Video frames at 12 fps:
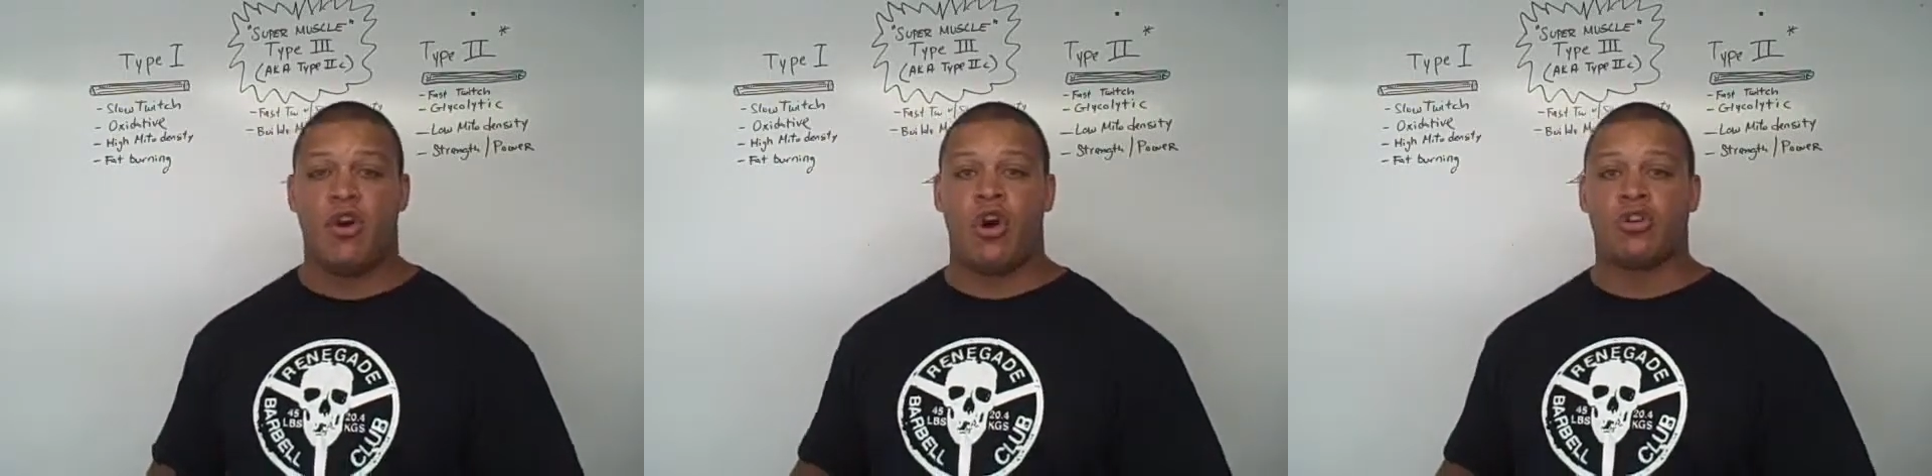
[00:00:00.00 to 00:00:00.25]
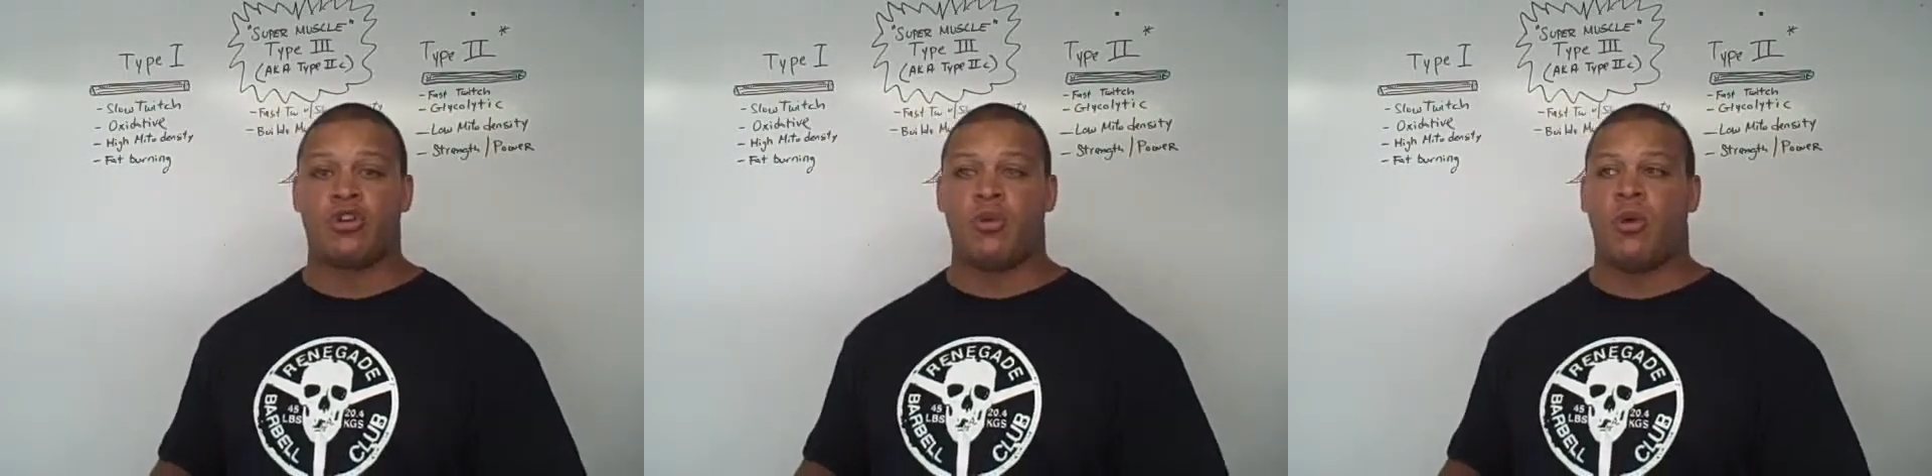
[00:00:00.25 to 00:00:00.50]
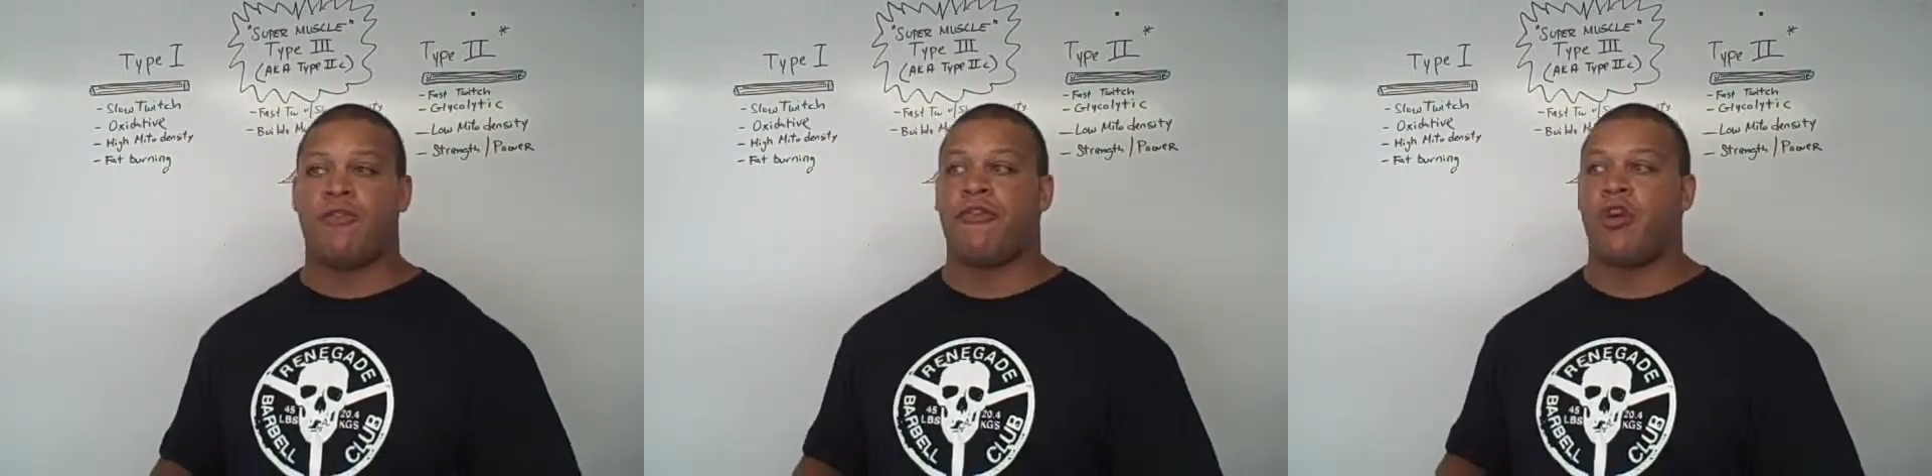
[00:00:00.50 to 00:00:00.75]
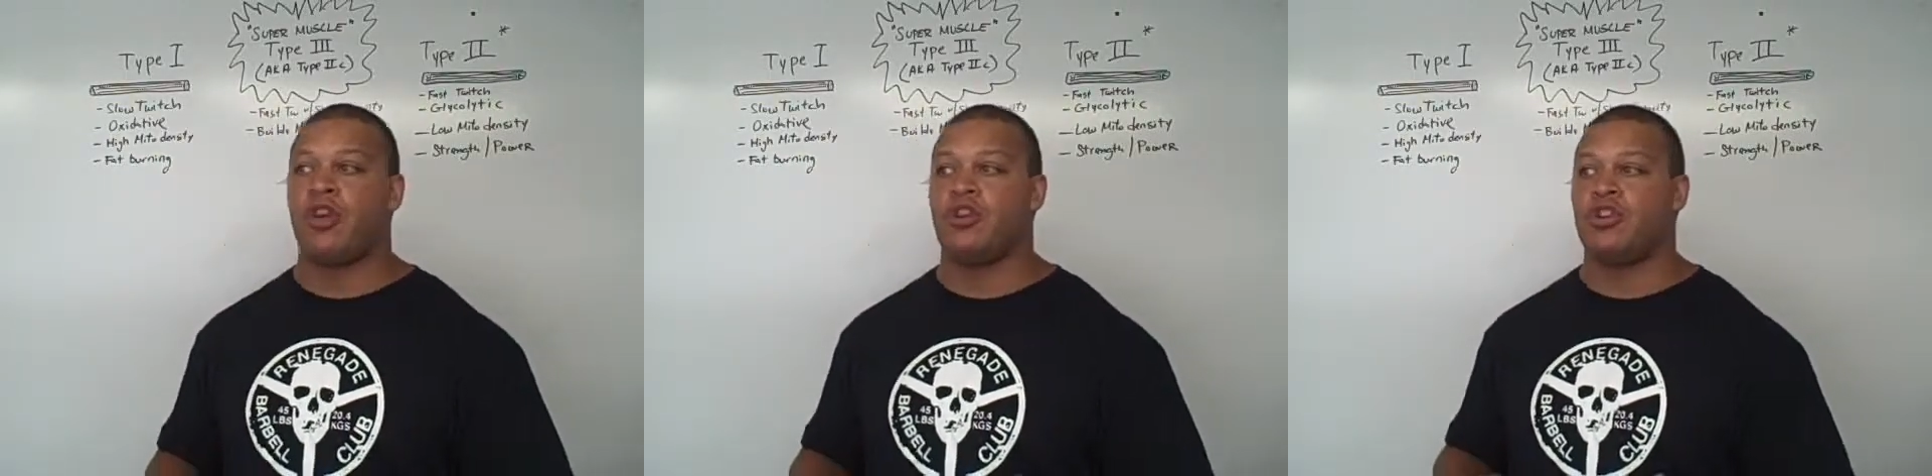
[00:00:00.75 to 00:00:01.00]
they're also
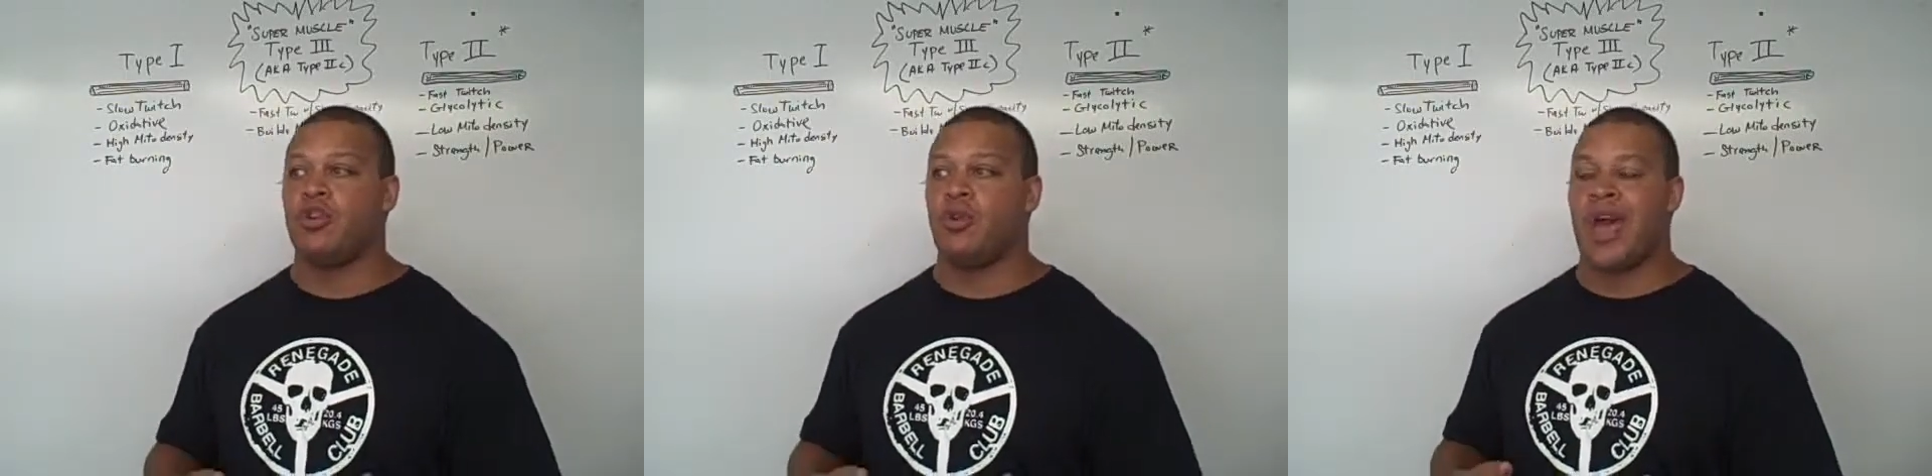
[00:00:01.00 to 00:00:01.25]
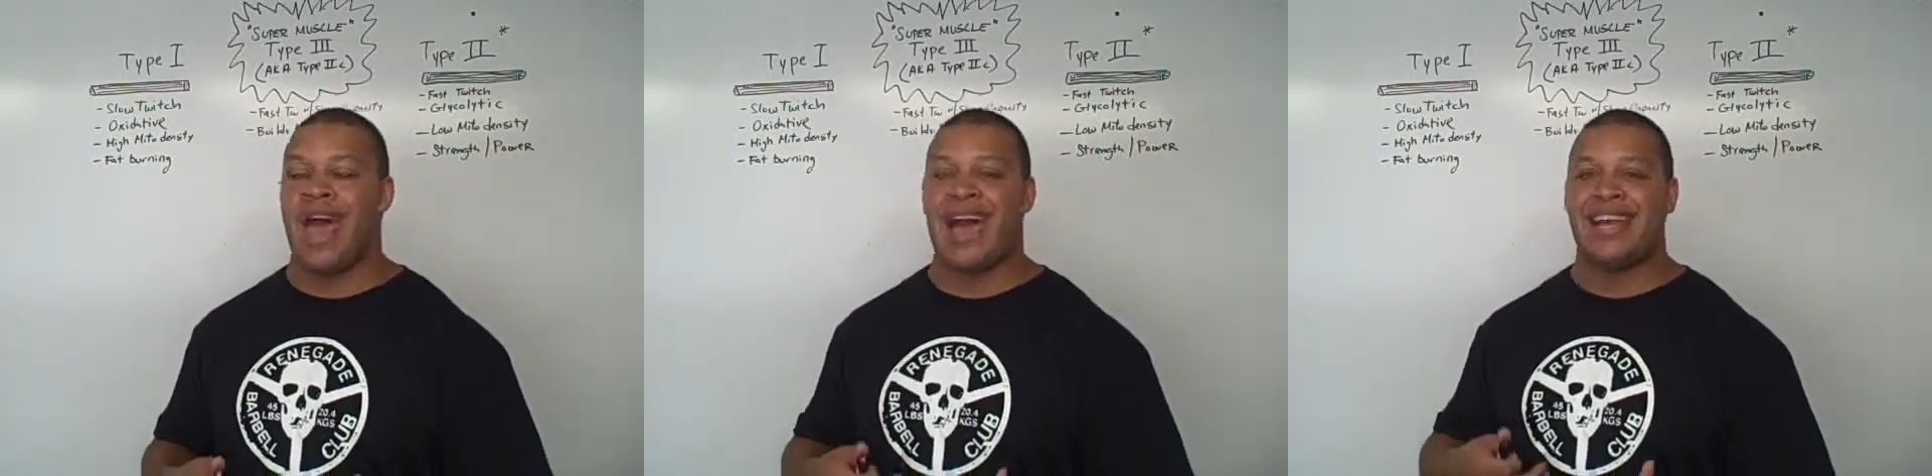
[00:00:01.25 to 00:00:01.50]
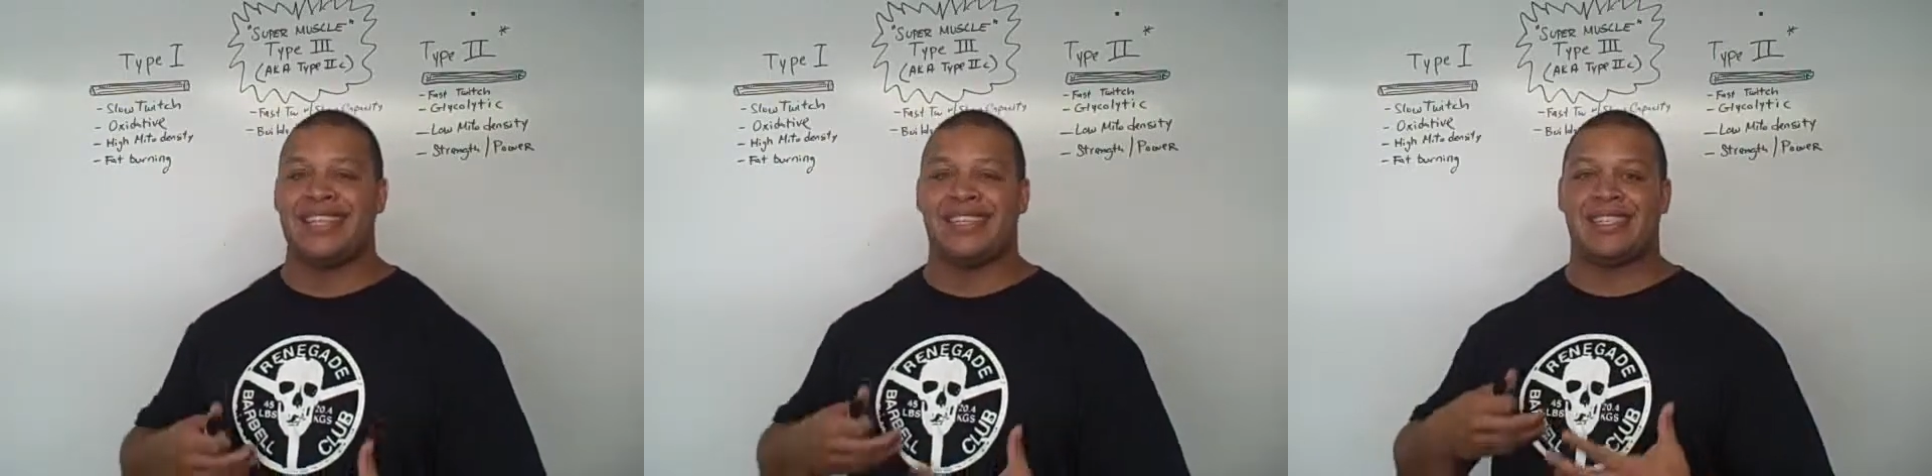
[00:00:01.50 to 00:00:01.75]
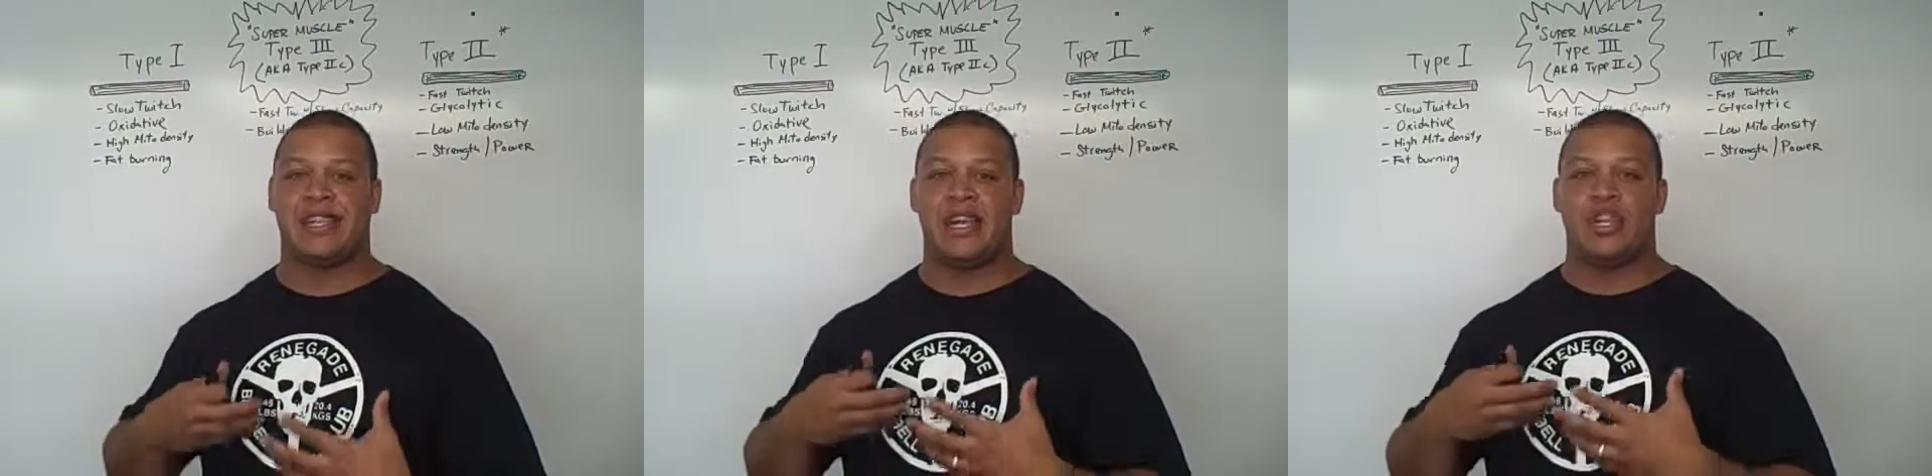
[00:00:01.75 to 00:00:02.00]
referred to
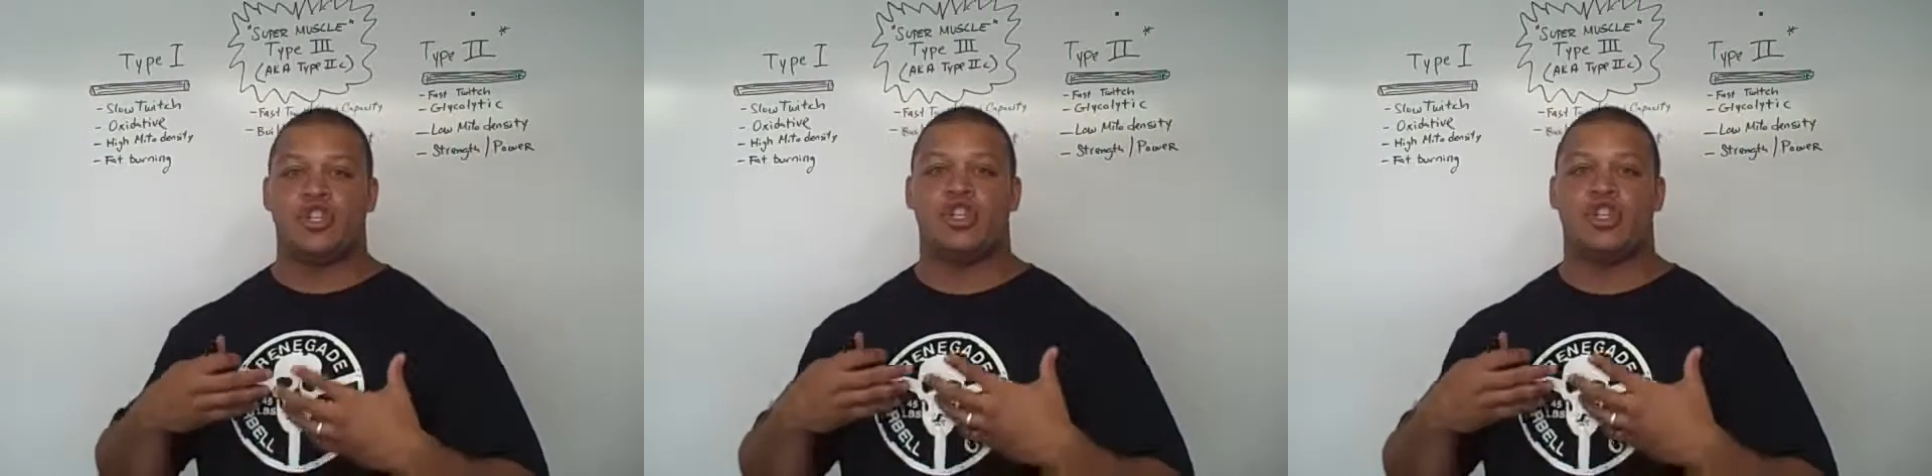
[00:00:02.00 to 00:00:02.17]
as